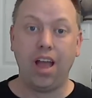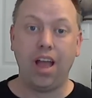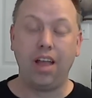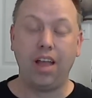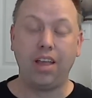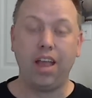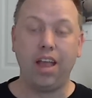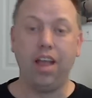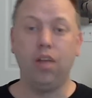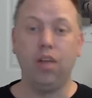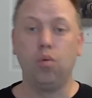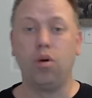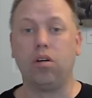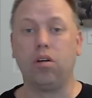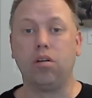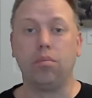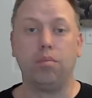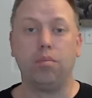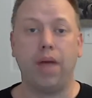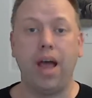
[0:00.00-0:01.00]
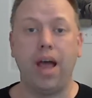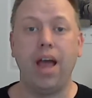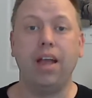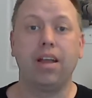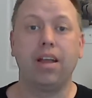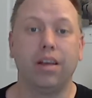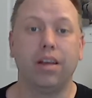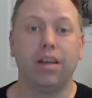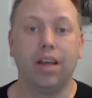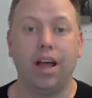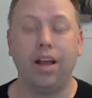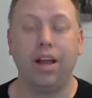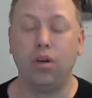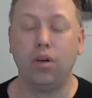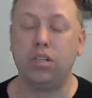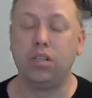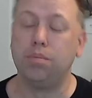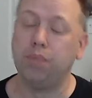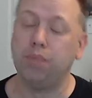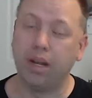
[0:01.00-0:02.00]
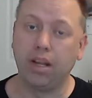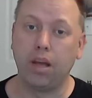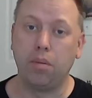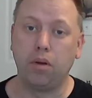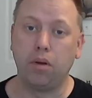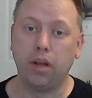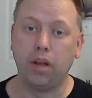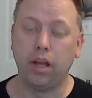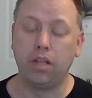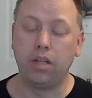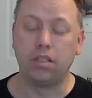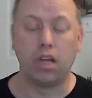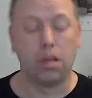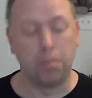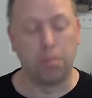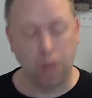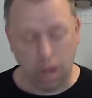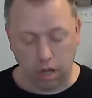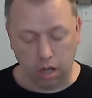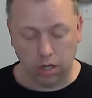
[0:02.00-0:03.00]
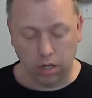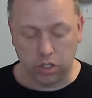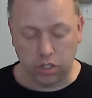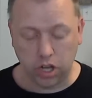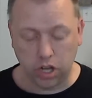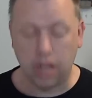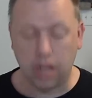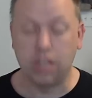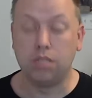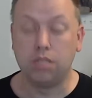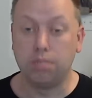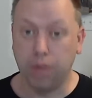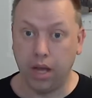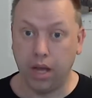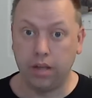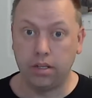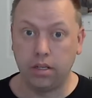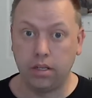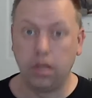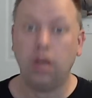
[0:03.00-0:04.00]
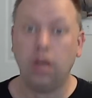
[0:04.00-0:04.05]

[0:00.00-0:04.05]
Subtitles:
Hey gang, welcome back. I know it's been a couple of days, I apologize, but